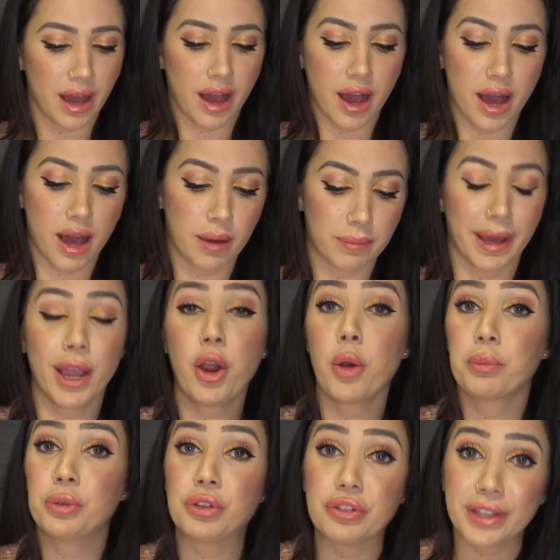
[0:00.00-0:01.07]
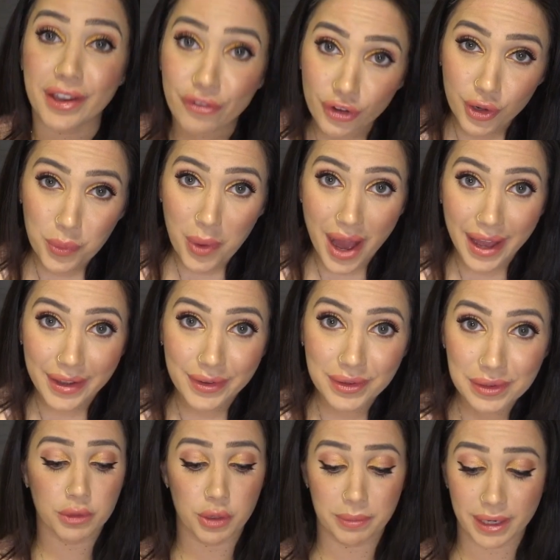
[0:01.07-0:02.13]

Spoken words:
I hope you stay for a while.